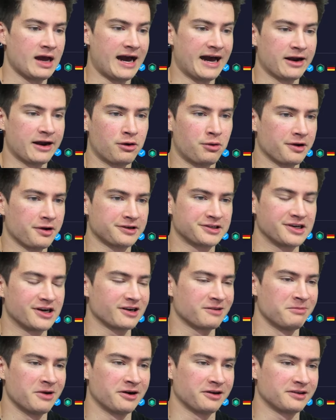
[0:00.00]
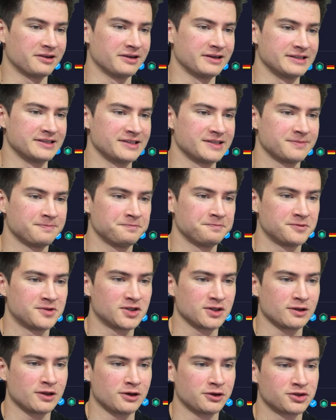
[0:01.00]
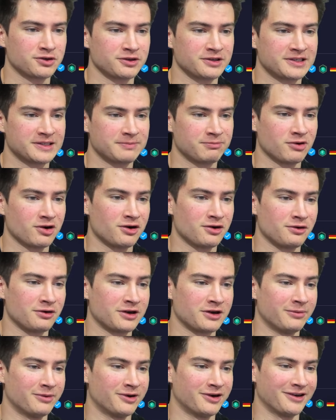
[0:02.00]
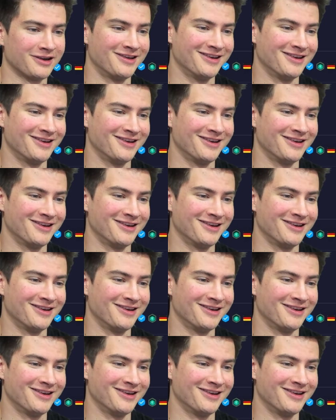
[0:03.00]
I don't want to talk about it, guys. Gelotris Bro, come on.